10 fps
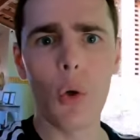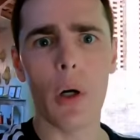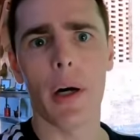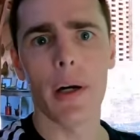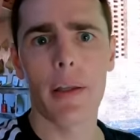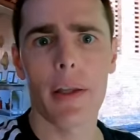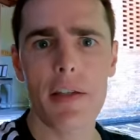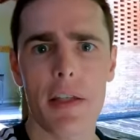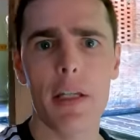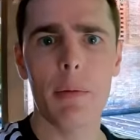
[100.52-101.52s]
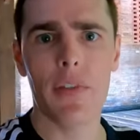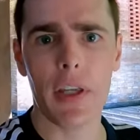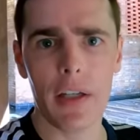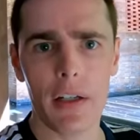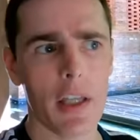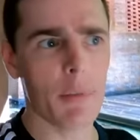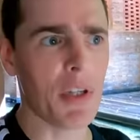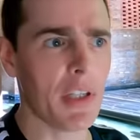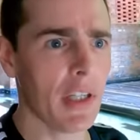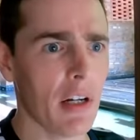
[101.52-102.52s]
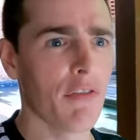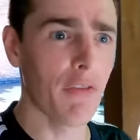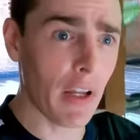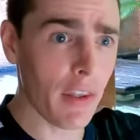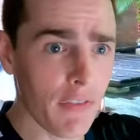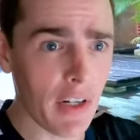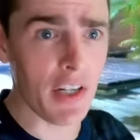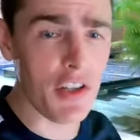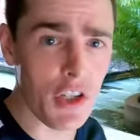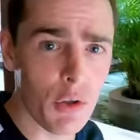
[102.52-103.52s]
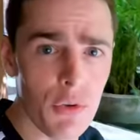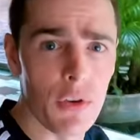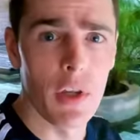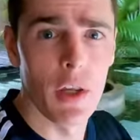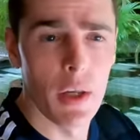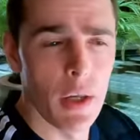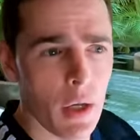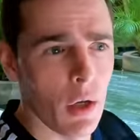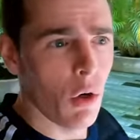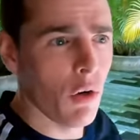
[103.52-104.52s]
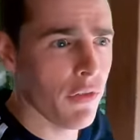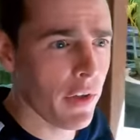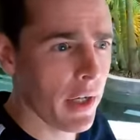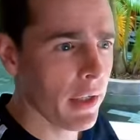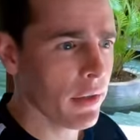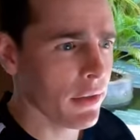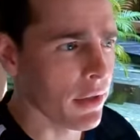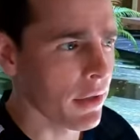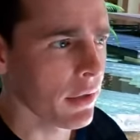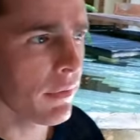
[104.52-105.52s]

Dua. That's the name of the area that I'm staying at the very south of the island.